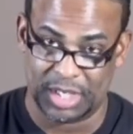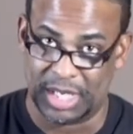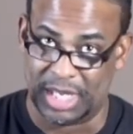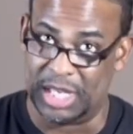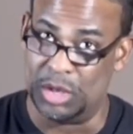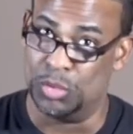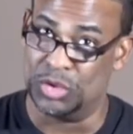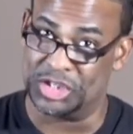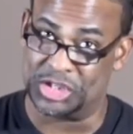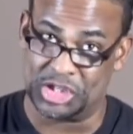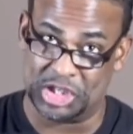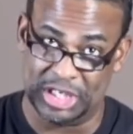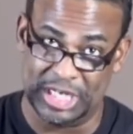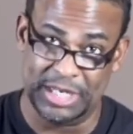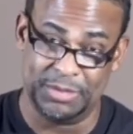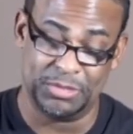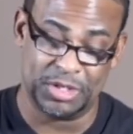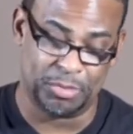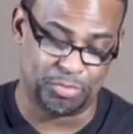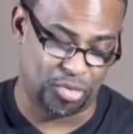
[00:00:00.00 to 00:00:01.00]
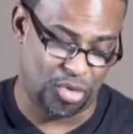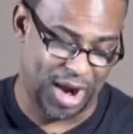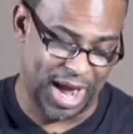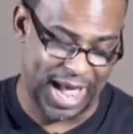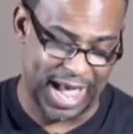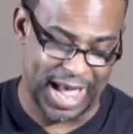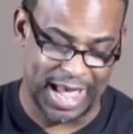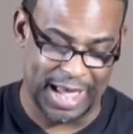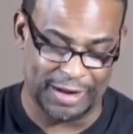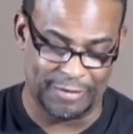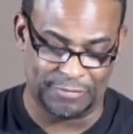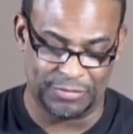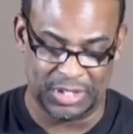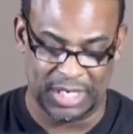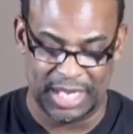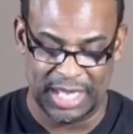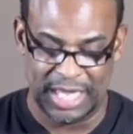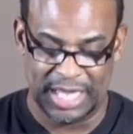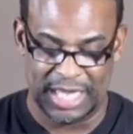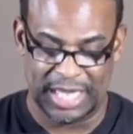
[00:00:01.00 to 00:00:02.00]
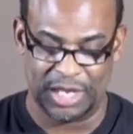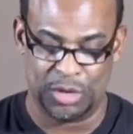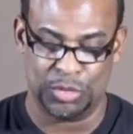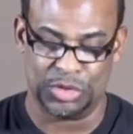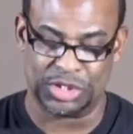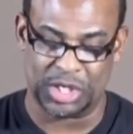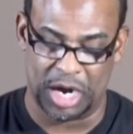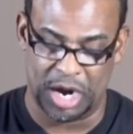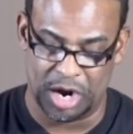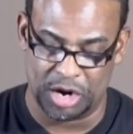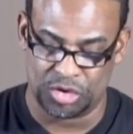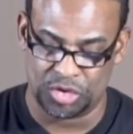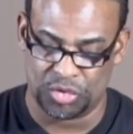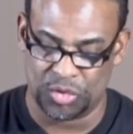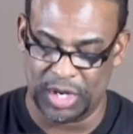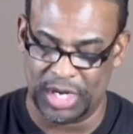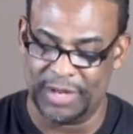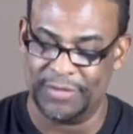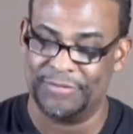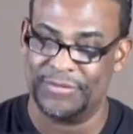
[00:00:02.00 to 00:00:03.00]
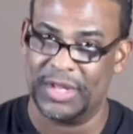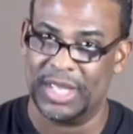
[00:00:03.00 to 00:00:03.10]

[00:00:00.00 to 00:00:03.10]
he was sleep deprived, he was hungry,